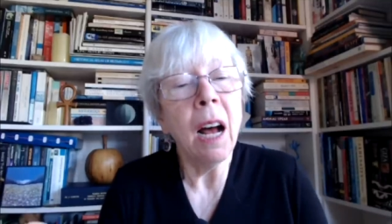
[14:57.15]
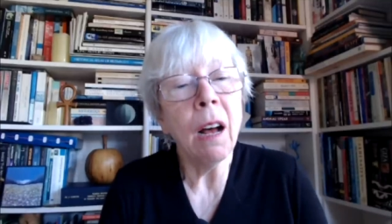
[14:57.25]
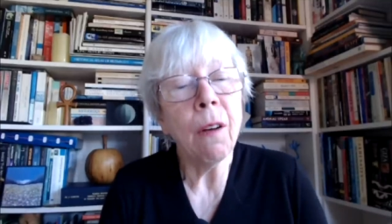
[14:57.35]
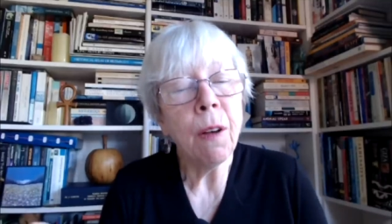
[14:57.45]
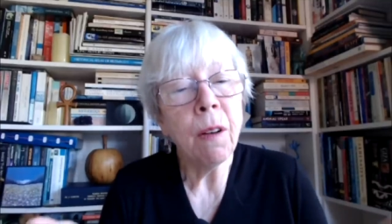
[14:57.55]

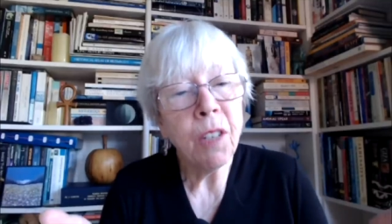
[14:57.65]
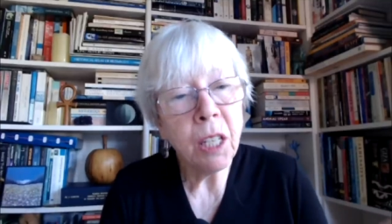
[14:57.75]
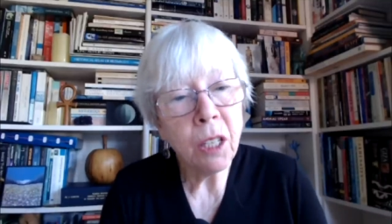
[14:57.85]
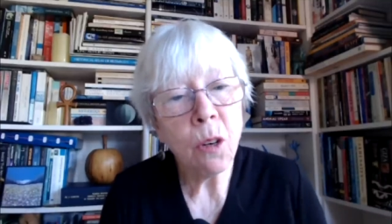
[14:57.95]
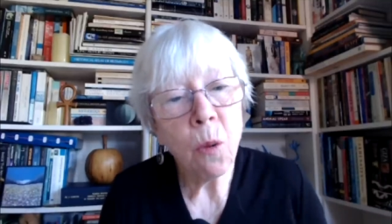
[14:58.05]
of, of
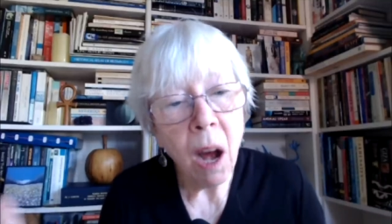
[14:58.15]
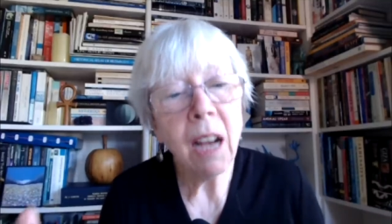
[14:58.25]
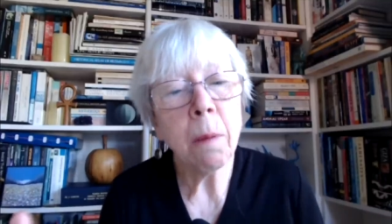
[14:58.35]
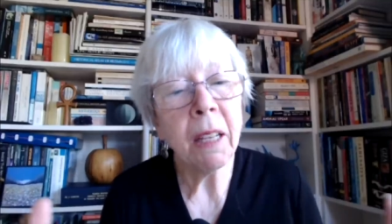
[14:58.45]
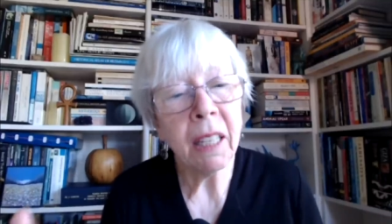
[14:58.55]

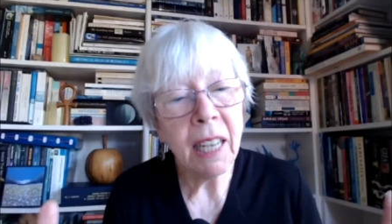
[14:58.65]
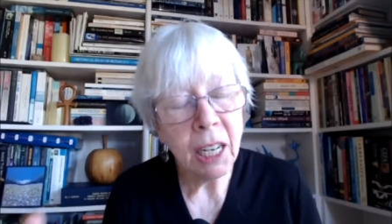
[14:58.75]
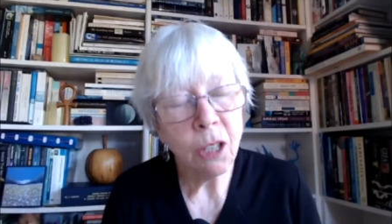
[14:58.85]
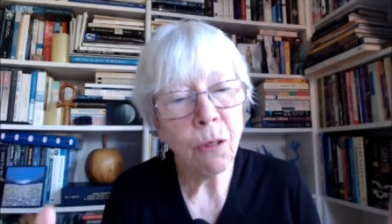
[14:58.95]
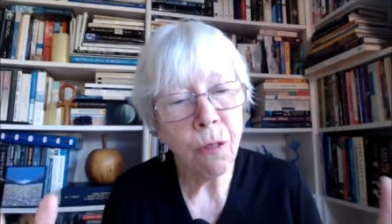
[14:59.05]
describing the
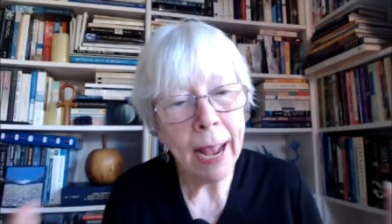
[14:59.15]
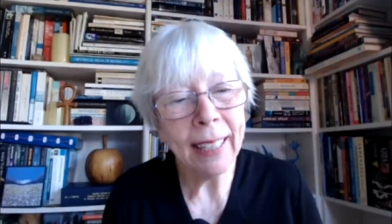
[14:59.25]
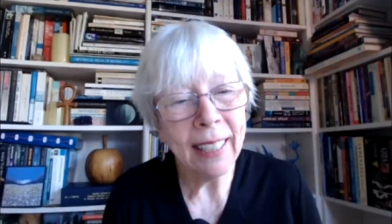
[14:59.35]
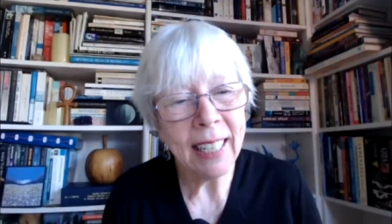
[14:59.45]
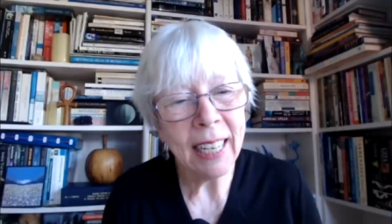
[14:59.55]
nature of
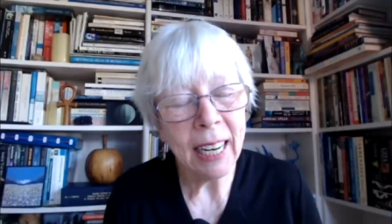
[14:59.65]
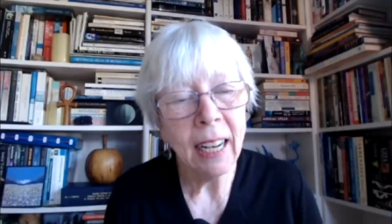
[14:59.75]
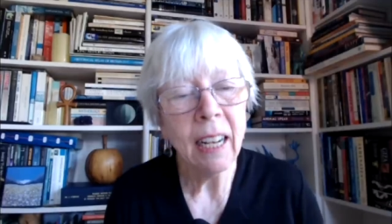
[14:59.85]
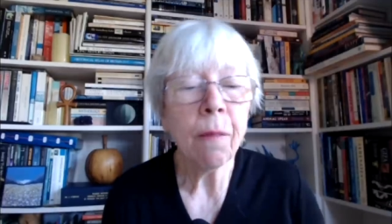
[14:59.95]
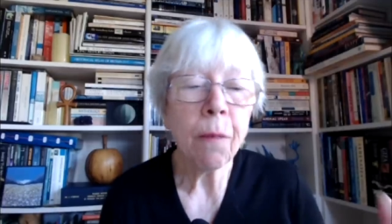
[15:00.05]
reality
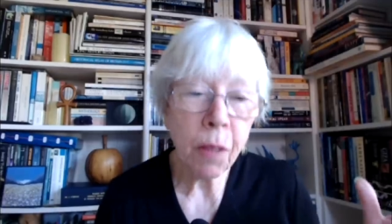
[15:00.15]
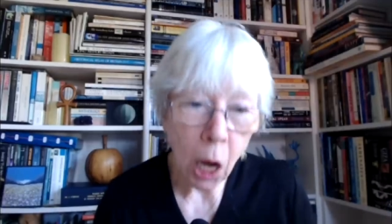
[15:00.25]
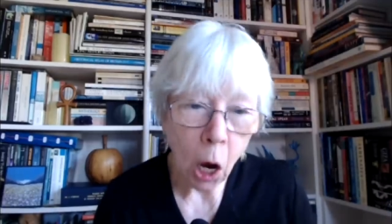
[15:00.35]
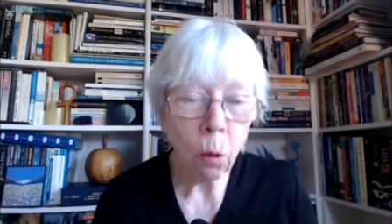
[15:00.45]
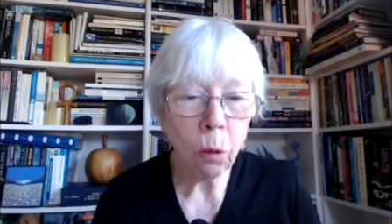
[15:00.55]
than the
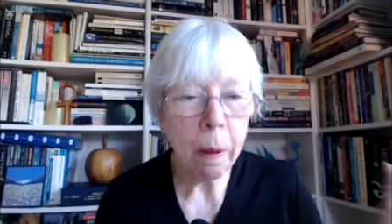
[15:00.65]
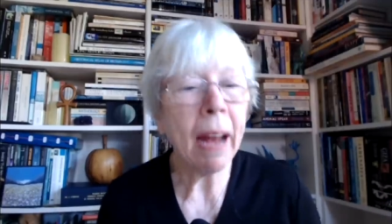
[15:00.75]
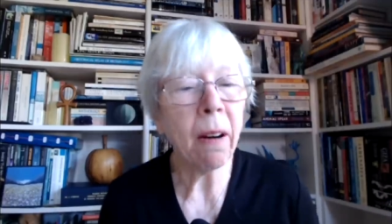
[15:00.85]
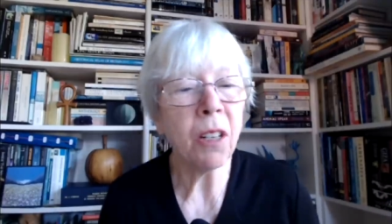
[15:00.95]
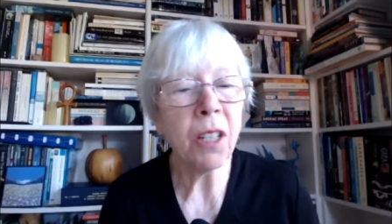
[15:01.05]
old
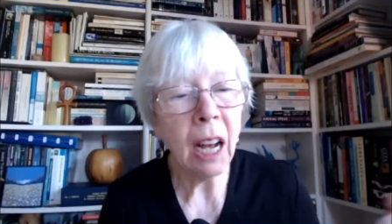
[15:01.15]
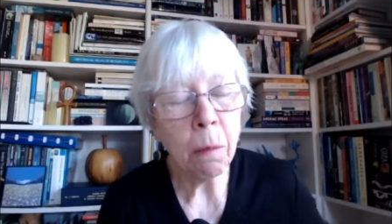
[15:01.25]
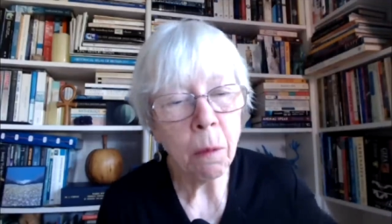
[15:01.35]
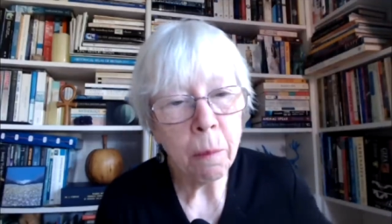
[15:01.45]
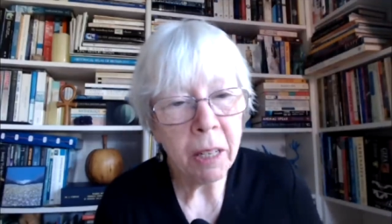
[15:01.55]

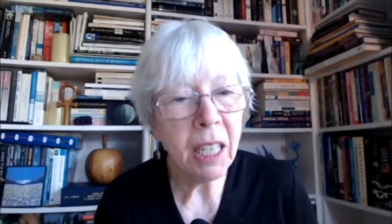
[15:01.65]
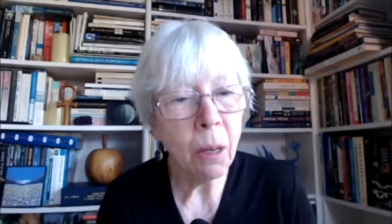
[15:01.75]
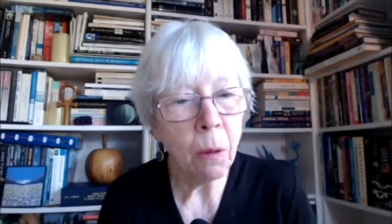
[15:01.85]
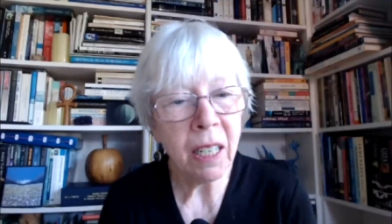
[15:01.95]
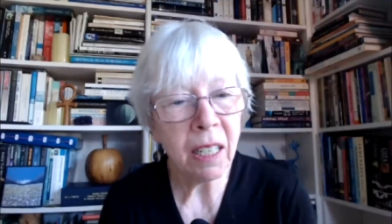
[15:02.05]
paradigm of
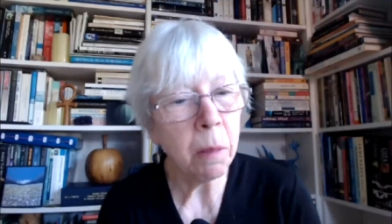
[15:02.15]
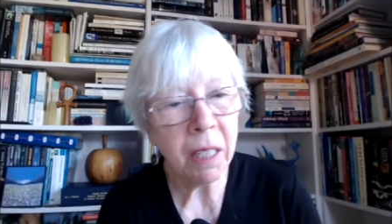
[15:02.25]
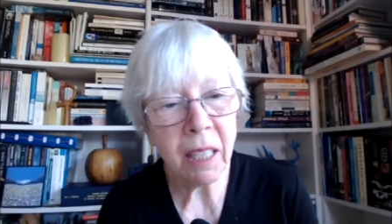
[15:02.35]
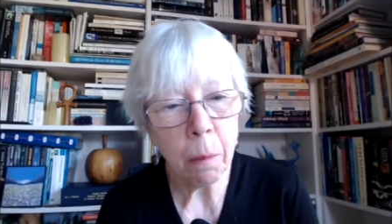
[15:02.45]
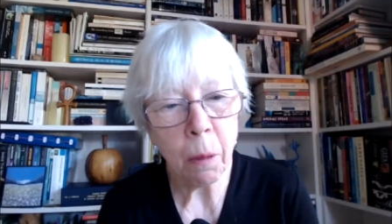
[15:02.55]
materialism and
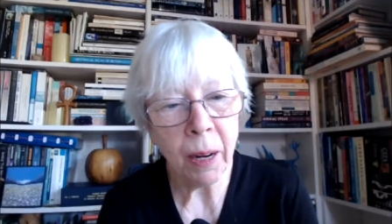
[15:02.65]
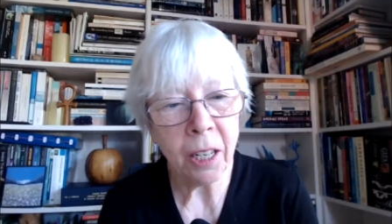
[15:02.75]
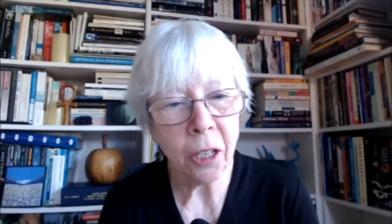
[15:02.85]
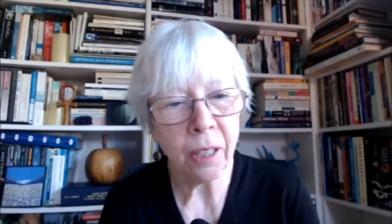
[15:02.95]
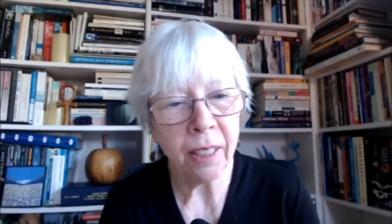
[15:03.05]

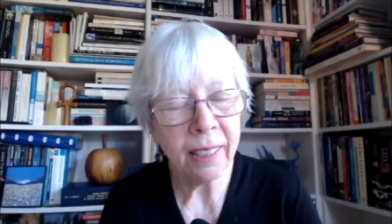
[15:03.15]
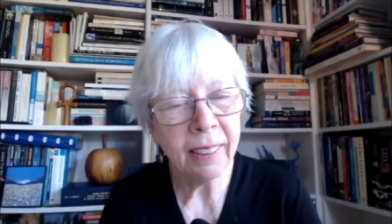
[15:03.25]
separation.